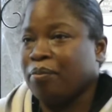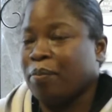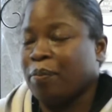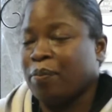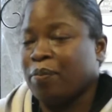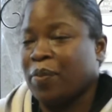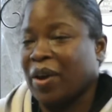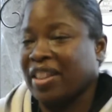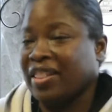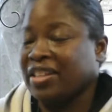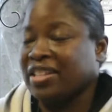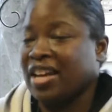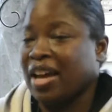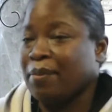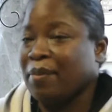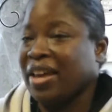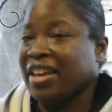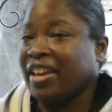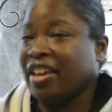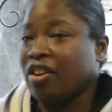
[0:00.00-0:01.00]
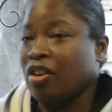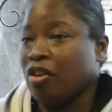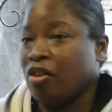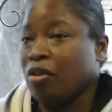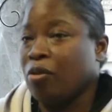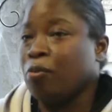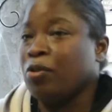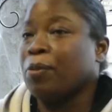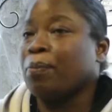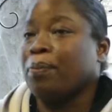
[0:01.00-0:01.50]
by the time I get home,
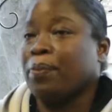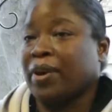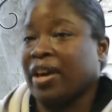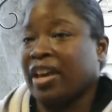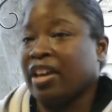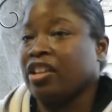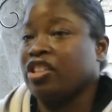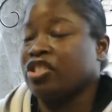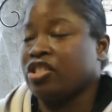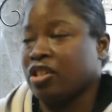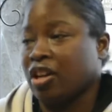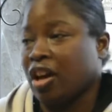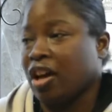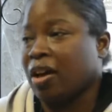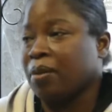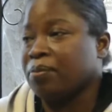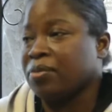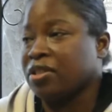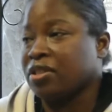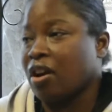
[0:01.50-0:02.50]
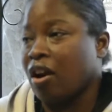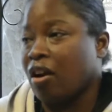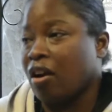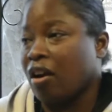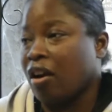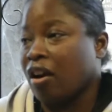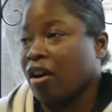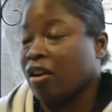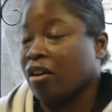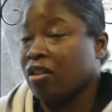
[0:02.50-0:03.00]
the bike shops
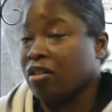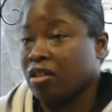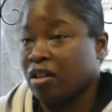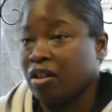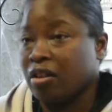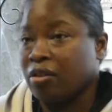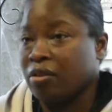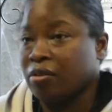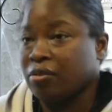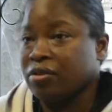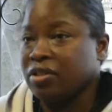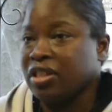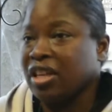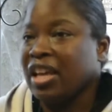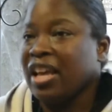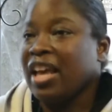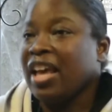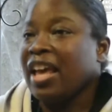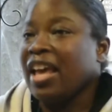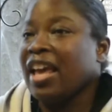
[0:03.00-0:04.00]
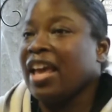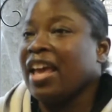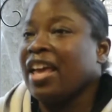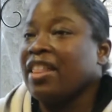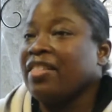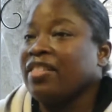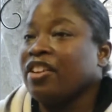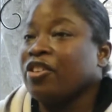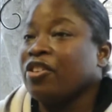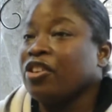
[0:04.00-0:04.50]
are closed, and
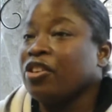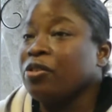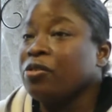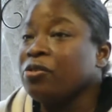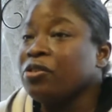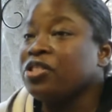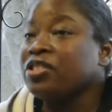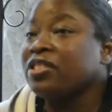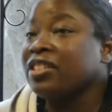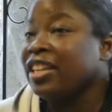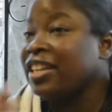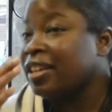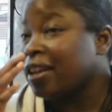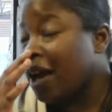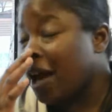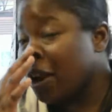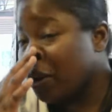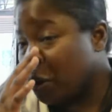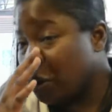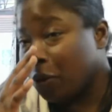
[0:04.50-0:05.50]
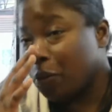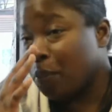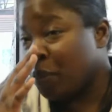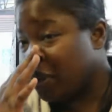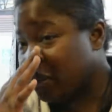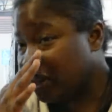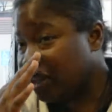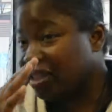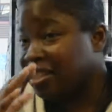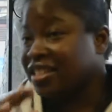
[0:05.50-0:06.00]
they're usually not open
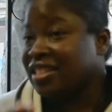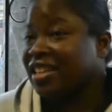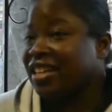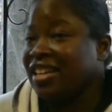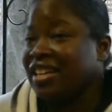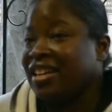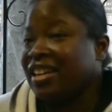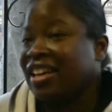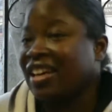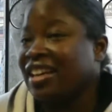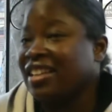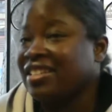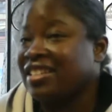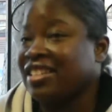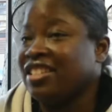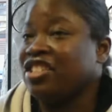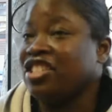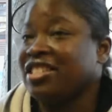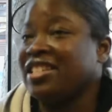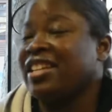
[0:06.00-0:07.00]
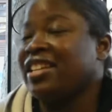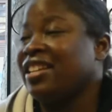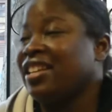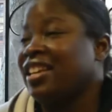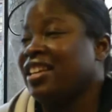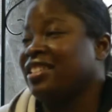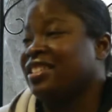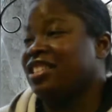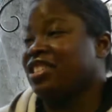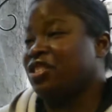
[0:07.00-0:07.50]
on Sundays, and
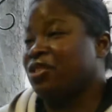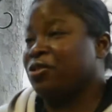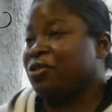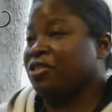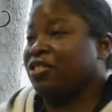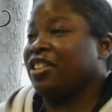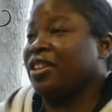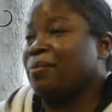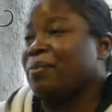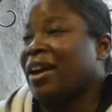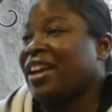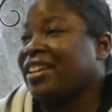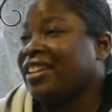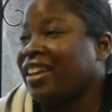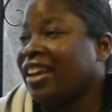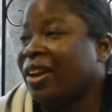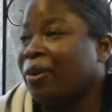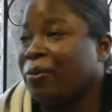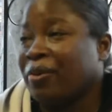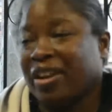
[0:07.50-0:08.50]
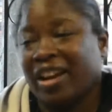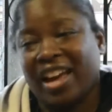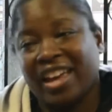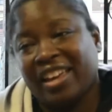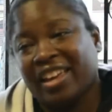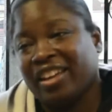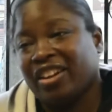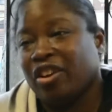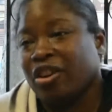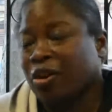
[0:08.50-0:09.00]
Sundays is usually my day when I
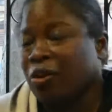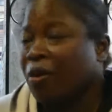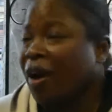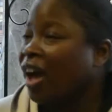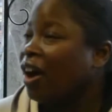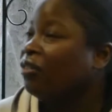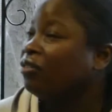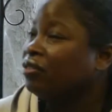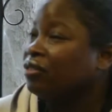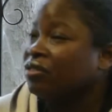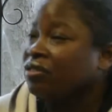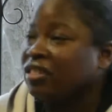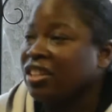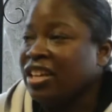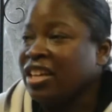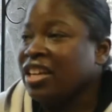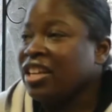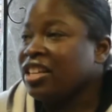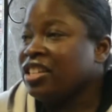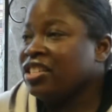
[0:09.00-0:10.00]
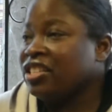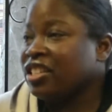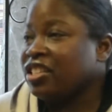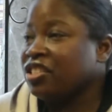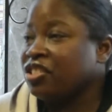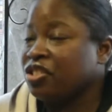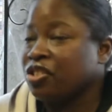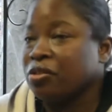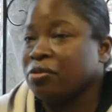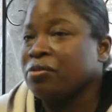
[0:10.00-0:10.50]
can go out and
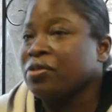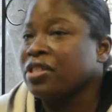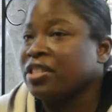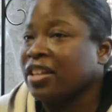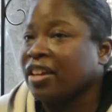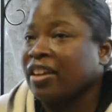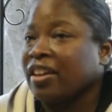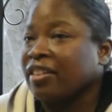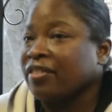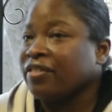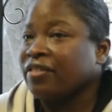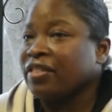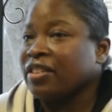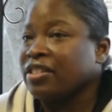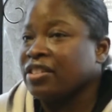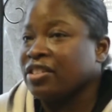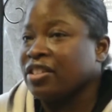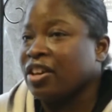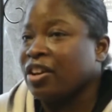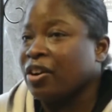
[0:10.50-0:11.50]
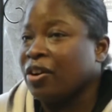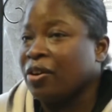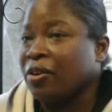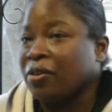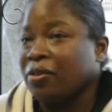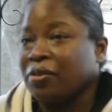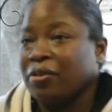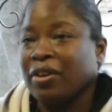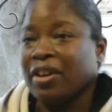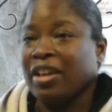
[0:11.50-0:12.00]
just do stuff. So